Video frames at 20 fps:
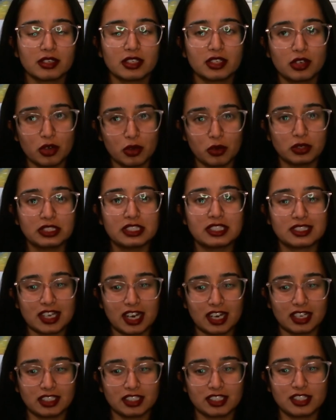gold
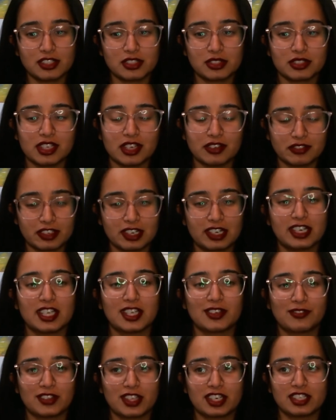standard, so definitely
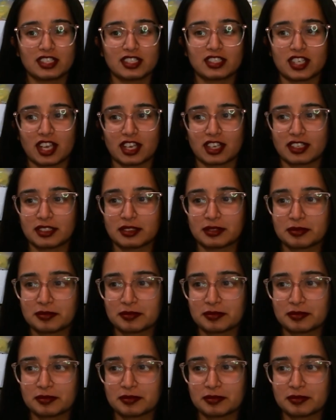give that a check.